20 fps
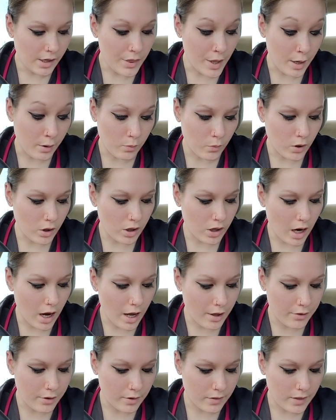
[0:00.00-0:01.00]
there were
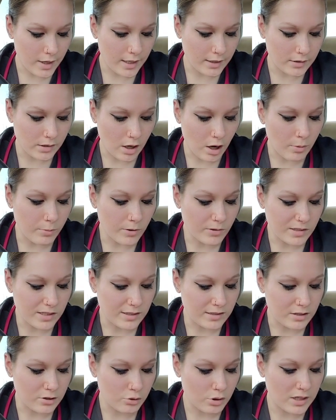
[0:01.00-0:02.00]
other things almost
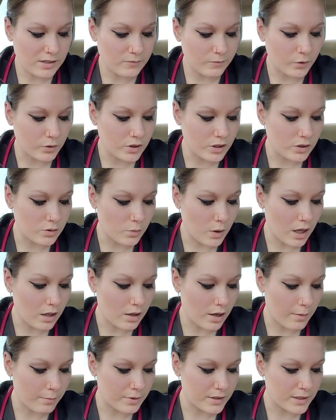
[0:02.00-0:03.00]
as stressful to
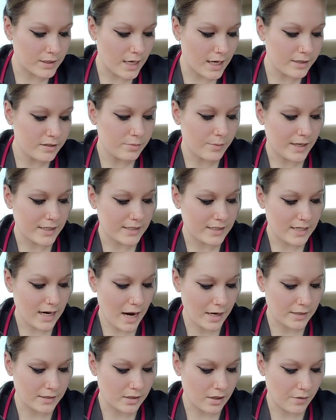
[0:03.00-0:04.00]
dwell on besides my
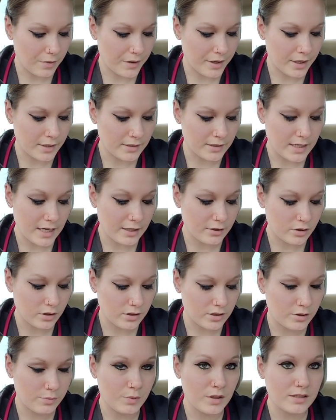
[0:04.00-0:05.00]
status on the
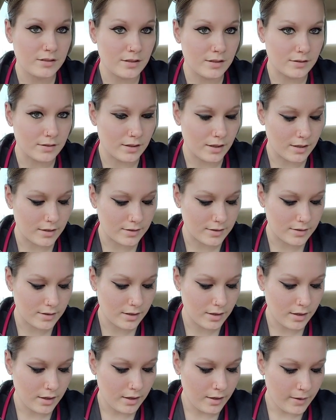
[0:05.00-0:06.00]
endangered species
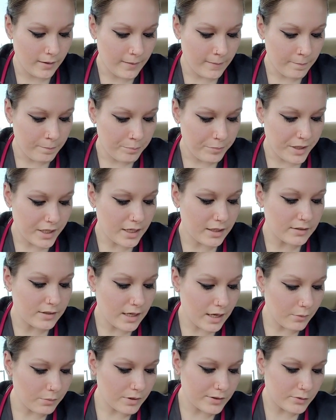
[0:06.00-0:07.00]
list. Because
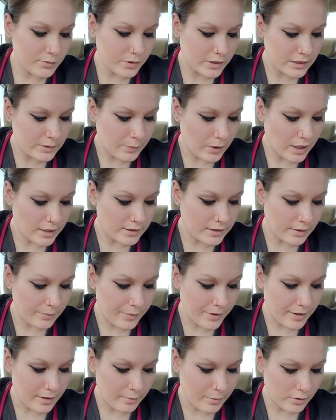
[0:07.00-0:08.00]
Edward's response had
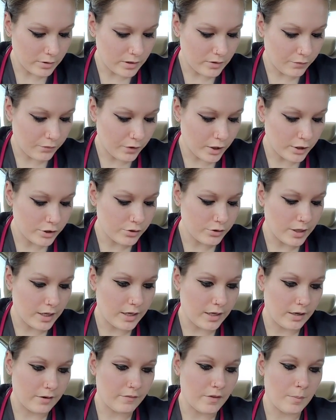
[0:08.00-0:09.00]
been the most
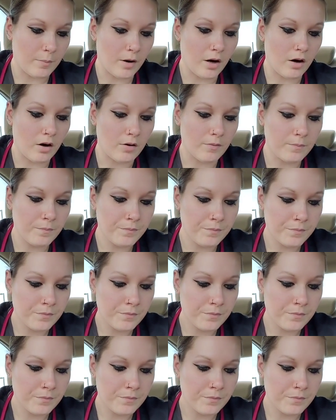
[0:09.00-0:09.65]
frustrating of them all.